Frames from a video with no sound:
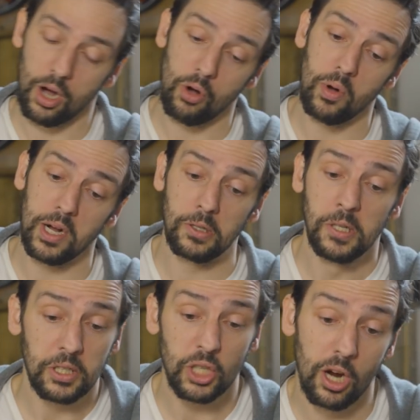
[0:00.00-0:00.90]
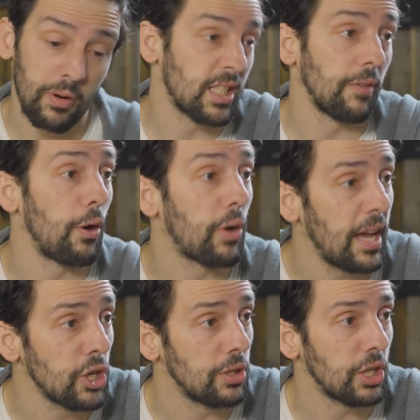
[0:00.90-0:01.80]
oh, well, you know, it's a
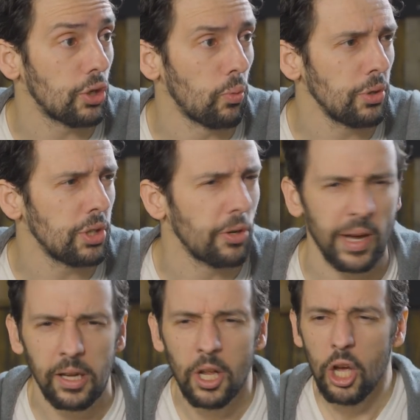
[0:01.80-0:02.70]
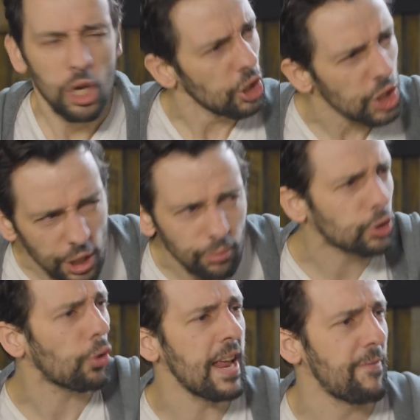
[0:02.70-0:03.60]
vocation, they should want to do it. You
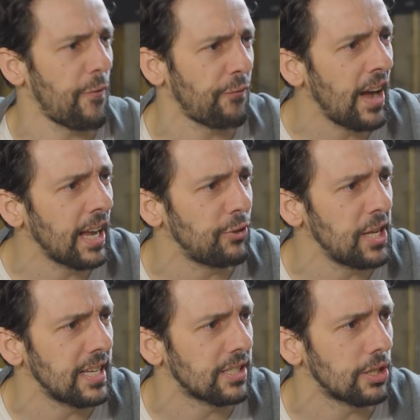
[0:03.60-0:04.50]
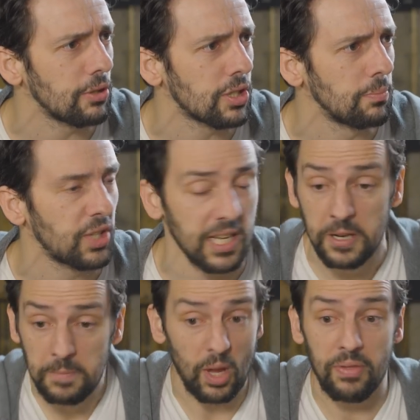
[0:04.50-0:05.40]
train for 5 years to do
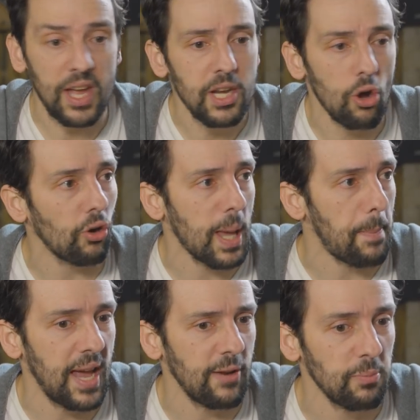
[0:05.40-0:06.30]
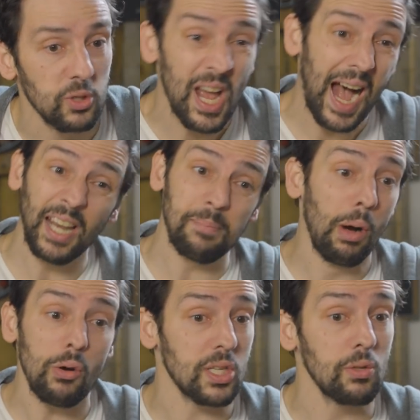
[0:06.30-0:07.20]
something and then not get paid very much. And it
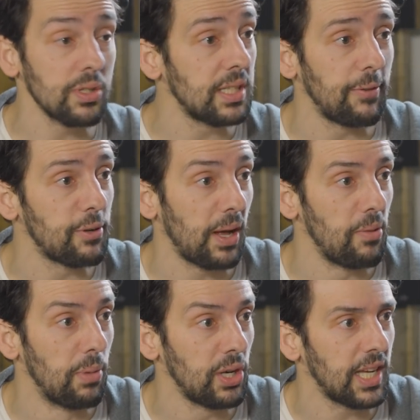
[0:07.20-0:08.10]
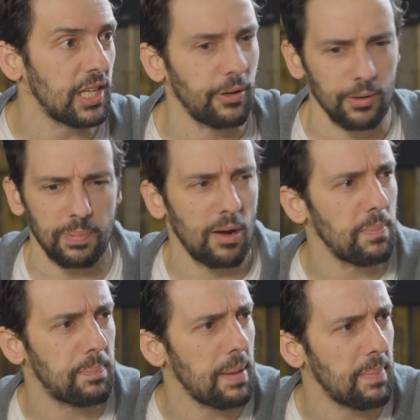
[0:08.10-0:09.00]
mostly wasn't even about the money anyway. It was
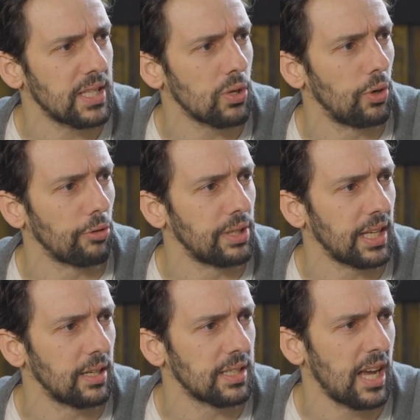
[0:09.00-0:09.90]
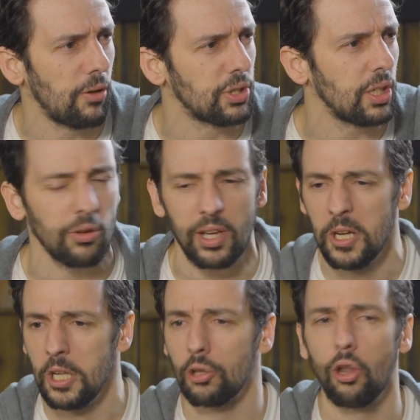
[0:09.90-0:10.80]
about being made to work ridiculous hours. You know, the
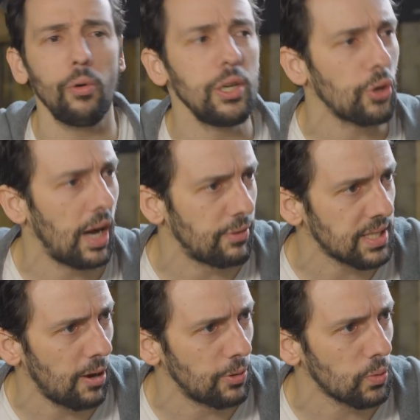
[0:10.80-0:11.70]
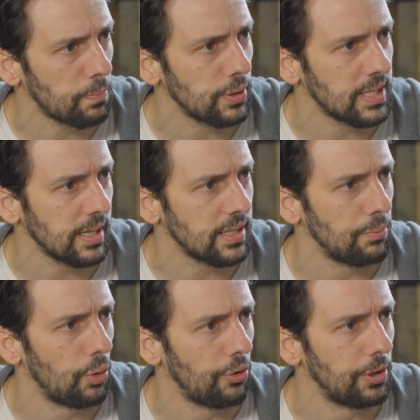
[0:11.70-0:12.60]
lorry driver's hours were protected
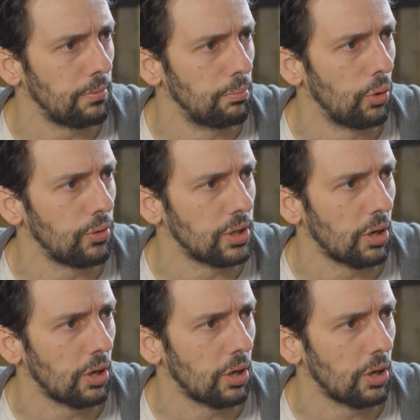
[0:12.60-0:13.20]
more than